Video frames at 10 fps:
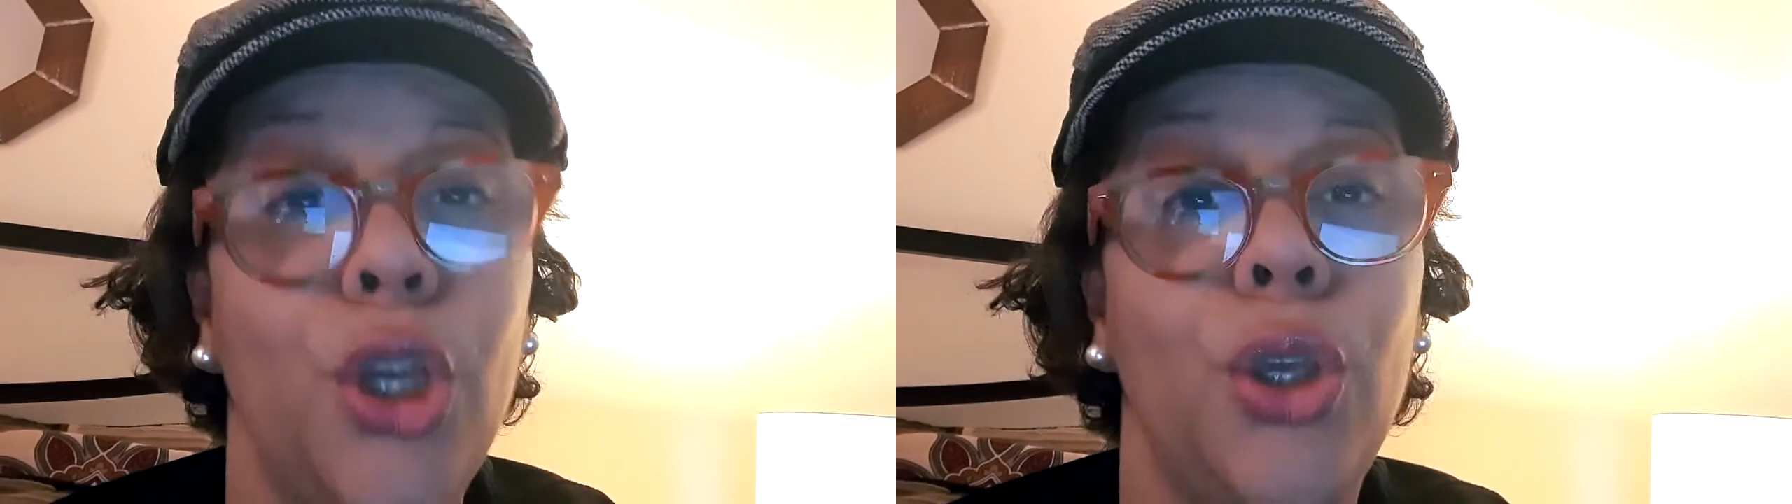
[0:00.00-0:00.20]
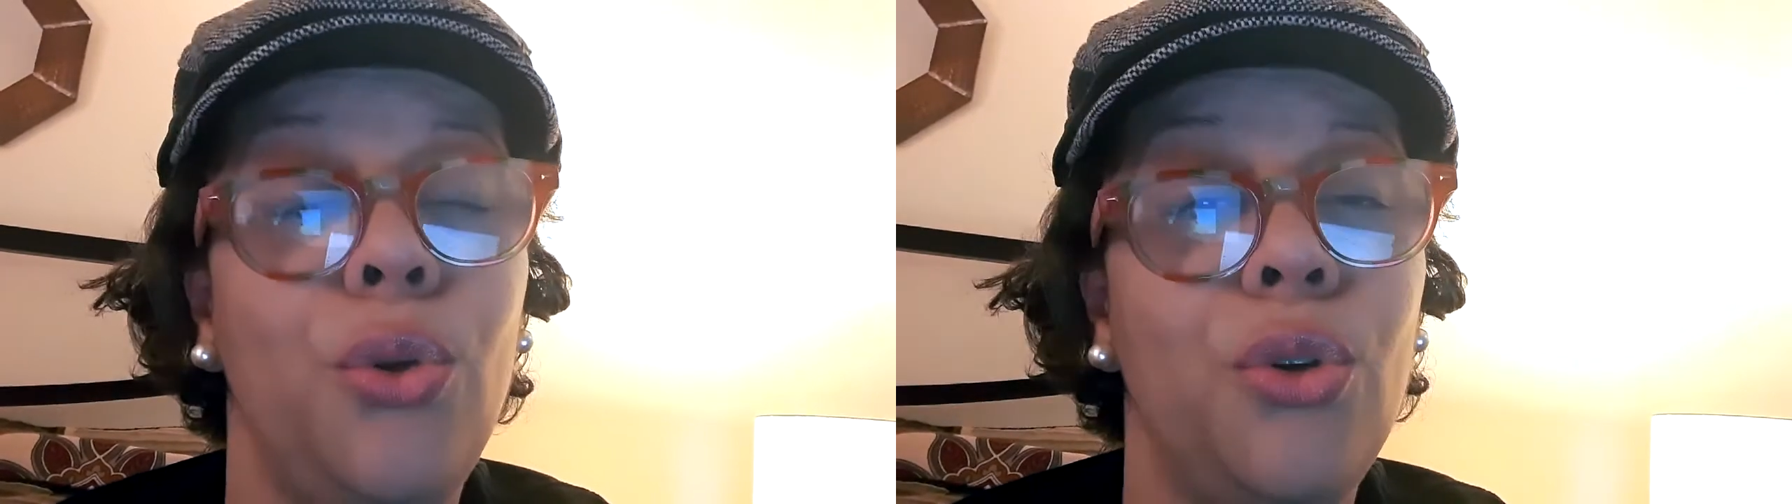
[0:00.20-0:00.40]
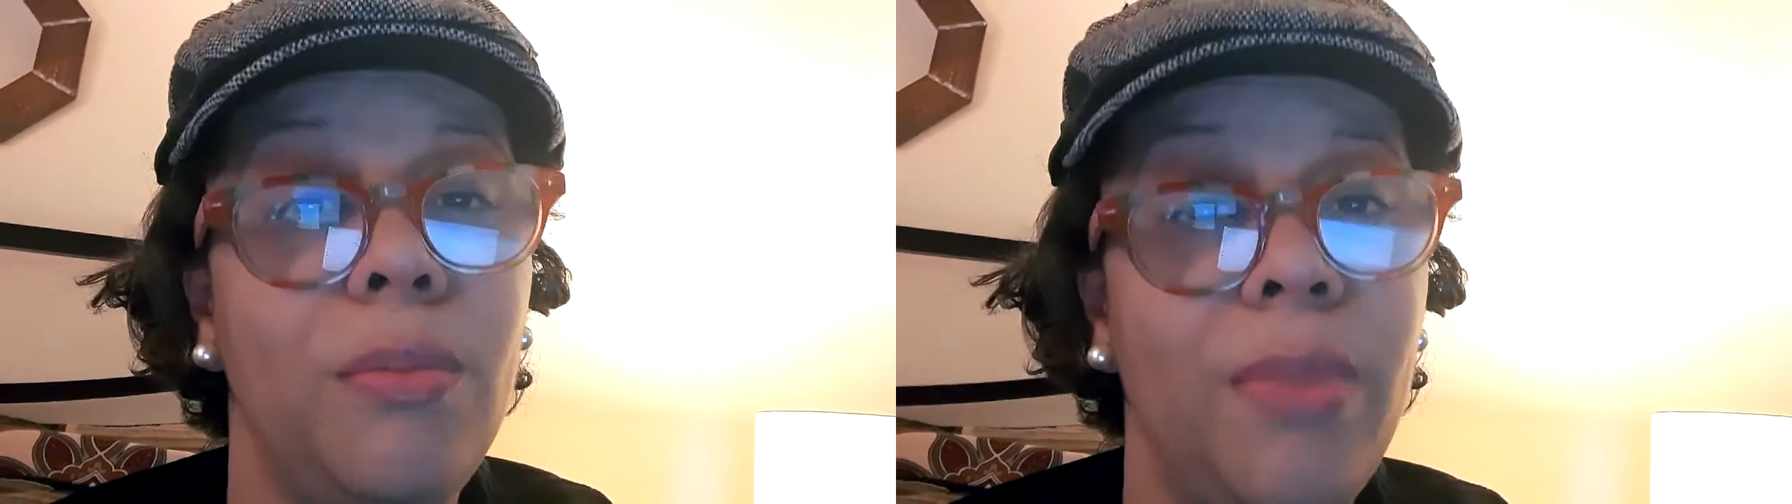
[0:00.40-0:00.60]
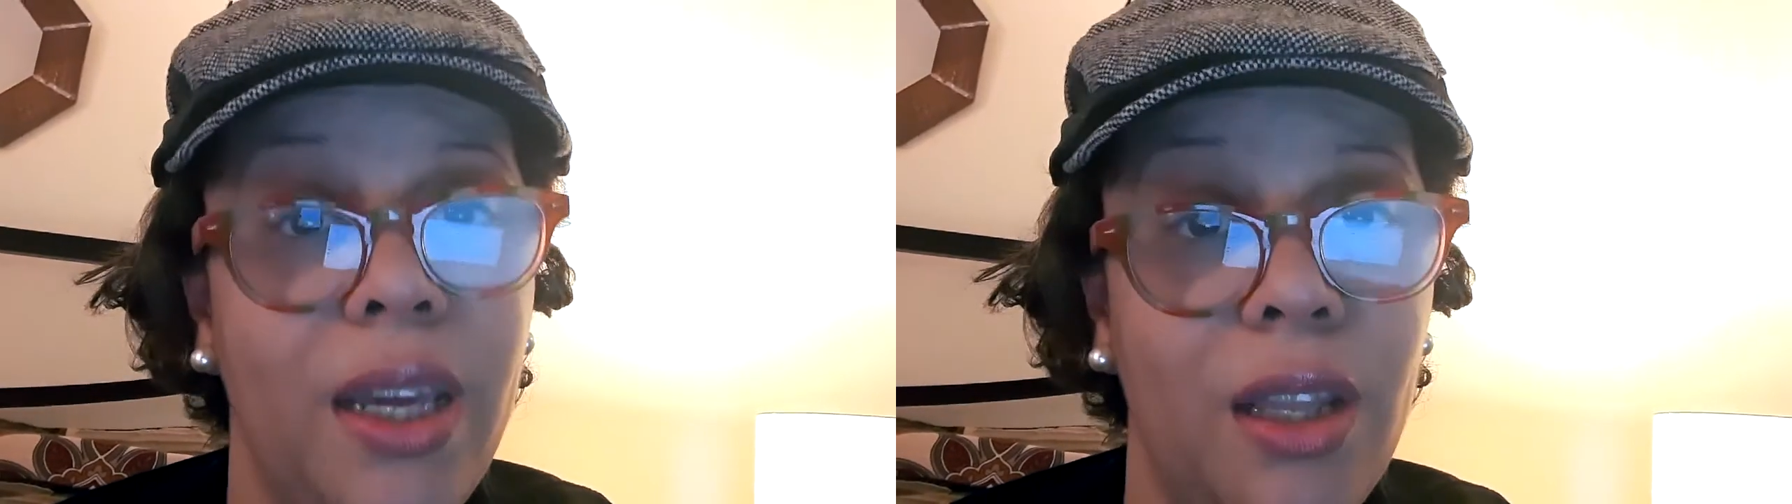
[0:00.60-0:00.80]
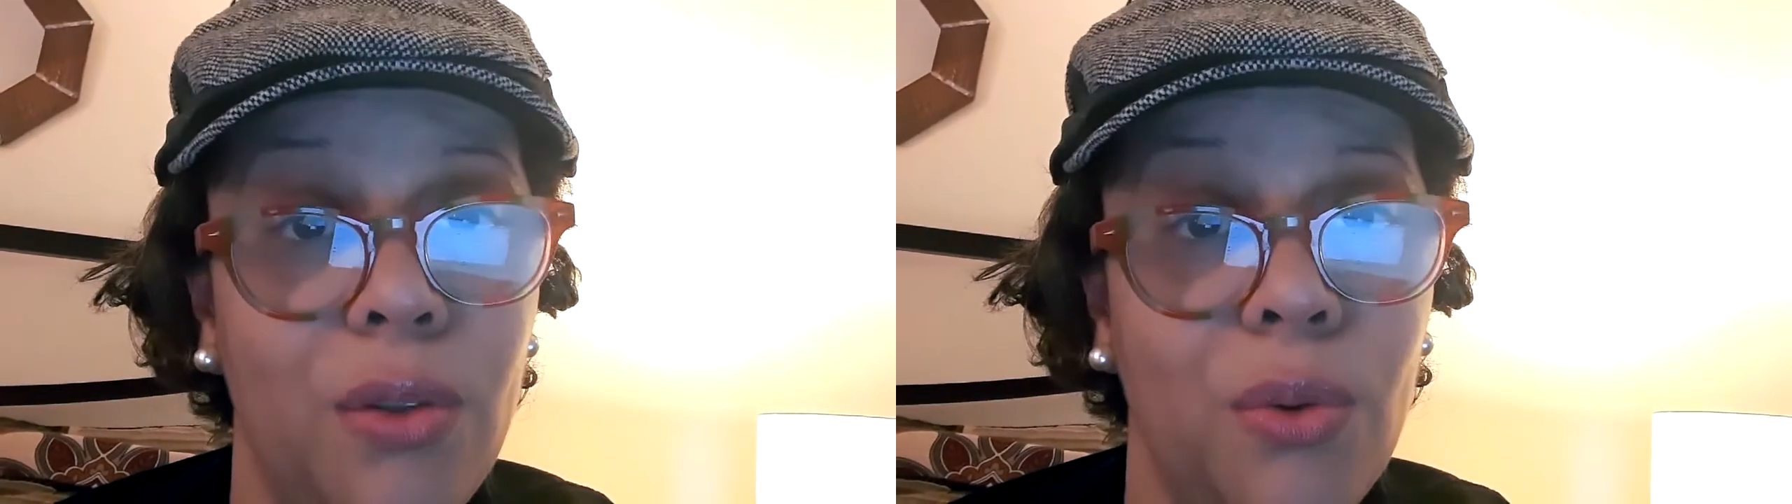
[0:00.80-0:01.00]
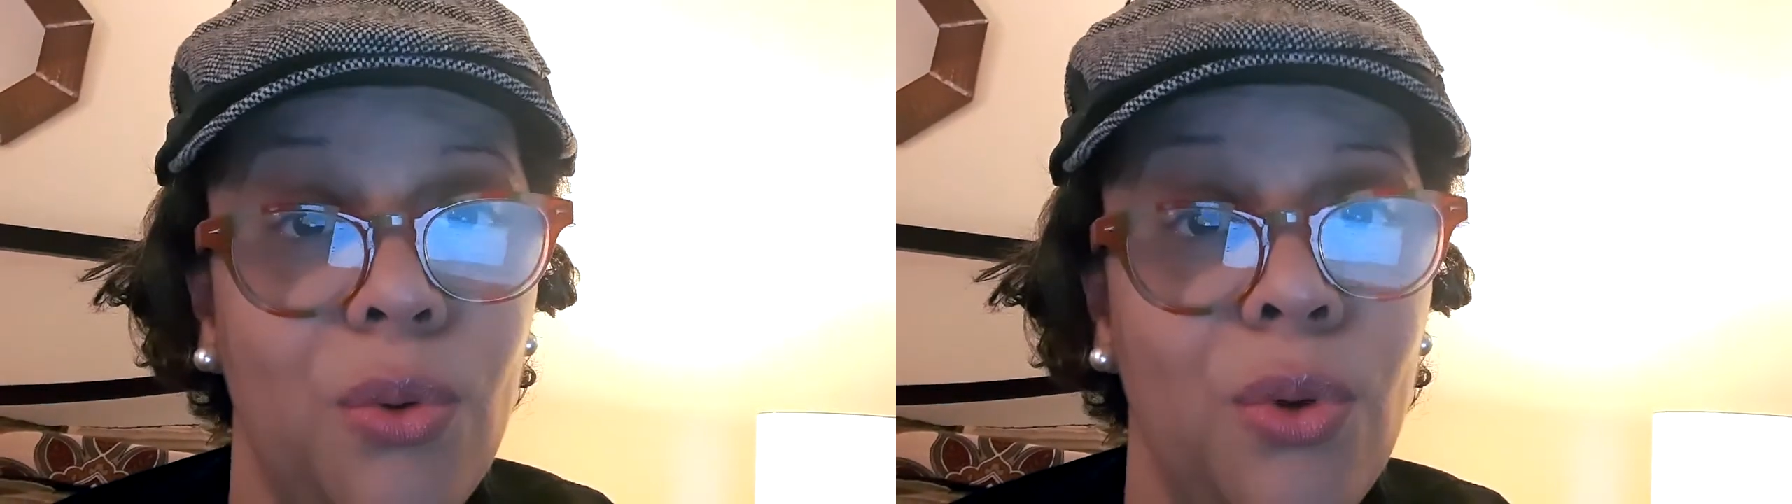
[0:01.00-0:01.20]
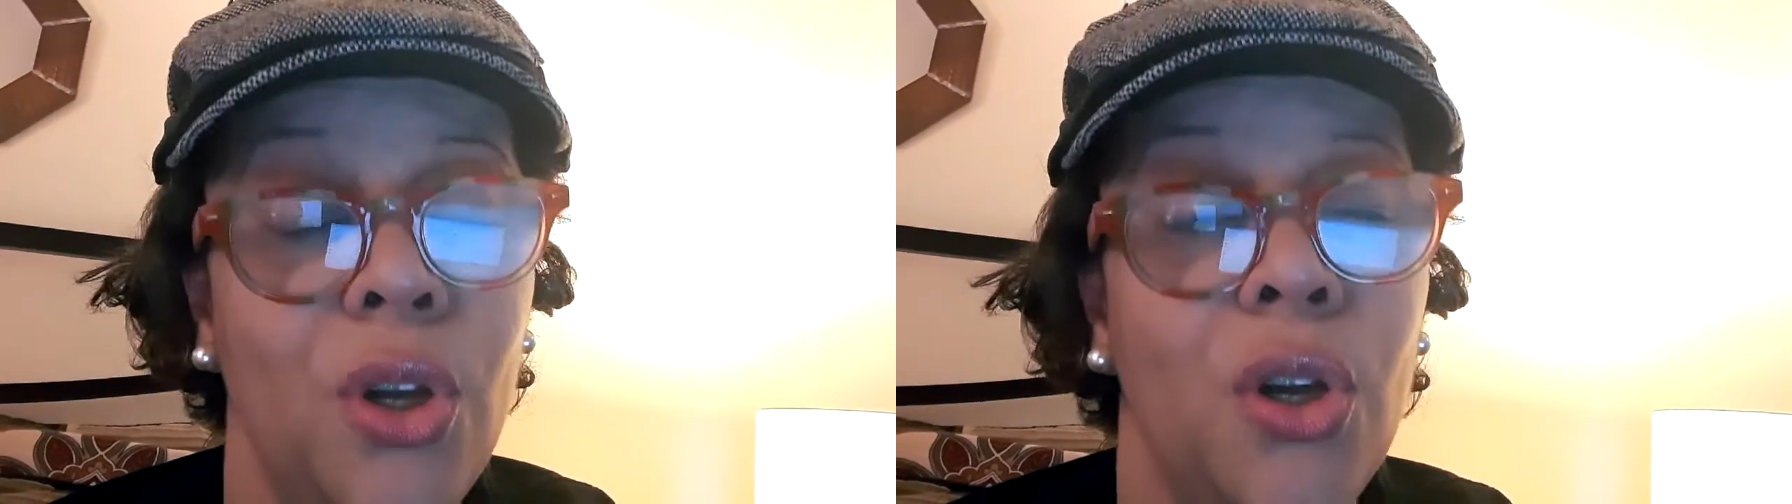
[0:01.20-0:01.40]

You can make it through.